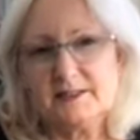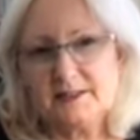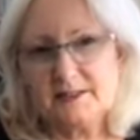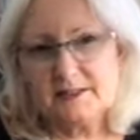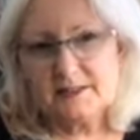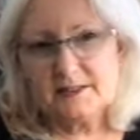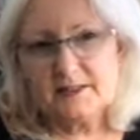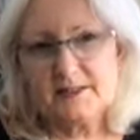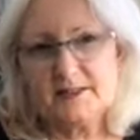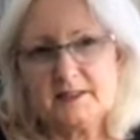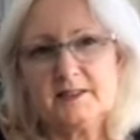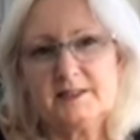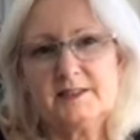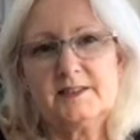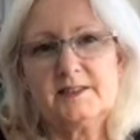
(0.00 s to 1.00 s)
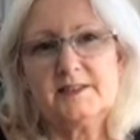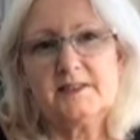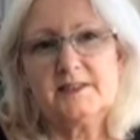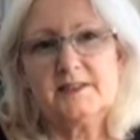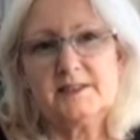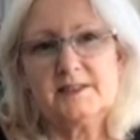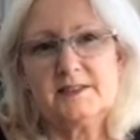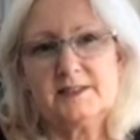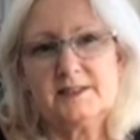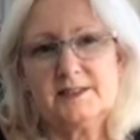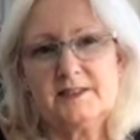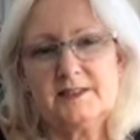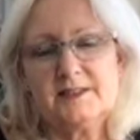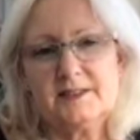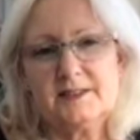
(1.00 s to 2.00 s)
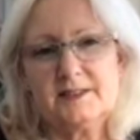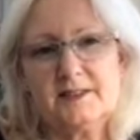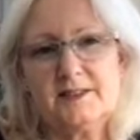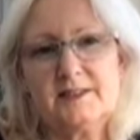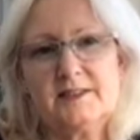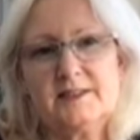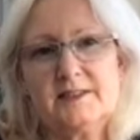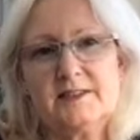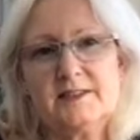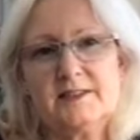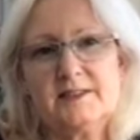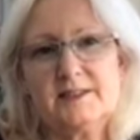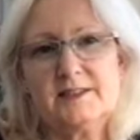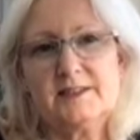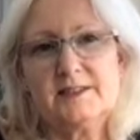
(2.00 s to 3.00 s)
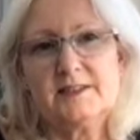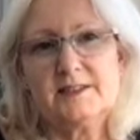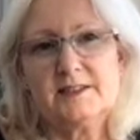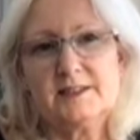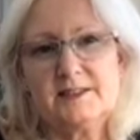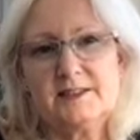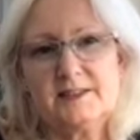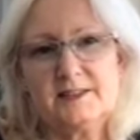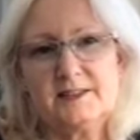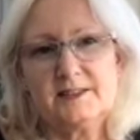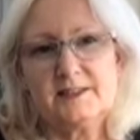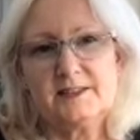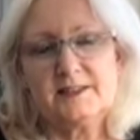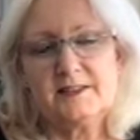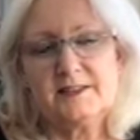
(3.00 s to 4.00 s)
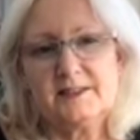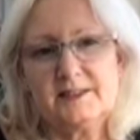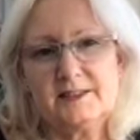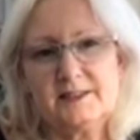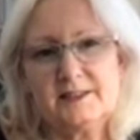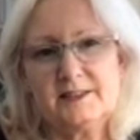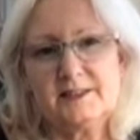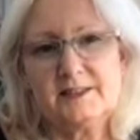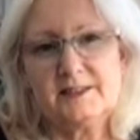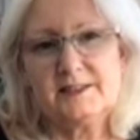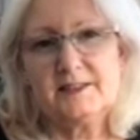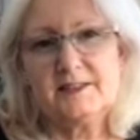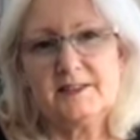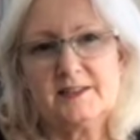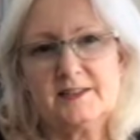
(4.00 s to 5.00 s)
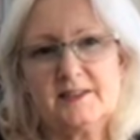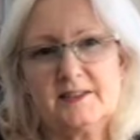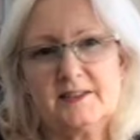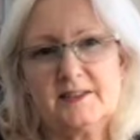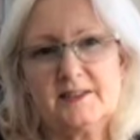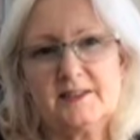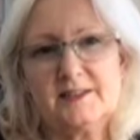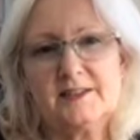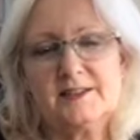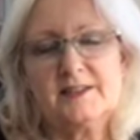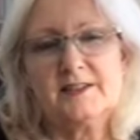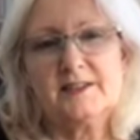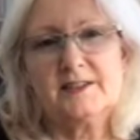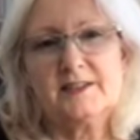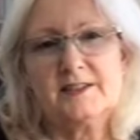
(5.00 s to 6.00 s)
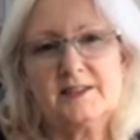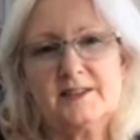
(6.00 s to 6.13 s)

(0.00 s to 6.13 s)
The person shown says nothing.